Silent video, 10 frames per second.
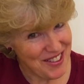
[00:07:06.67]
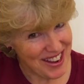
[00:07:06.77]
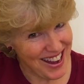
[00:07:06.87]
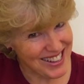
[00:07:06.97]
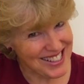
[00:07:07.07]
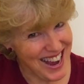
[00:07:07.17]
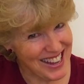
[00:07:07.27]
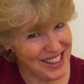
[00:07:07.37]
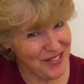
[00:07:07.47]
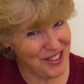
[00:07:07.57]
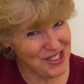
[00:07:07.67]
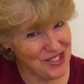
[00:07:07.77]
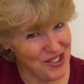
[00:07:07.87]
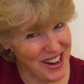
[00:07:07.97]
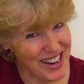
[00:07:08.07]
Got to tighten the 1st
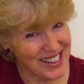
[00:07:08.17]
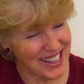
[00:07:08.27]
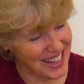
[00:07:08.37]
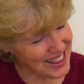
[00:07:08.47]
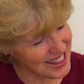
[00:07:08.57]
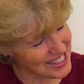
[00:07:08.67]
string. Get